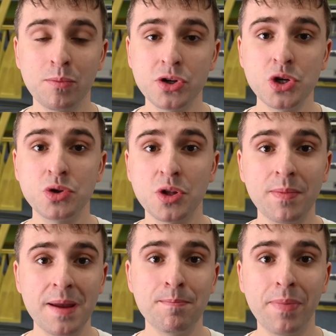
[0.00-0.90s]
Produce
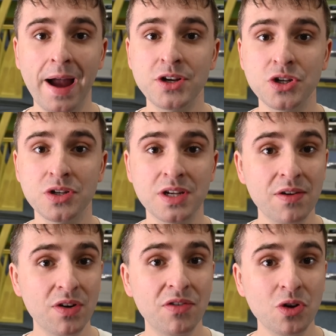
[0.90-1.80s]
them in batches,
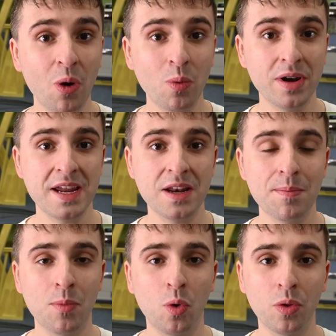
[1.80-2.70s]
even if you don't need
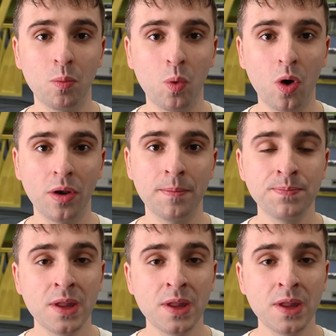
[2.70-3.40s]
more than one.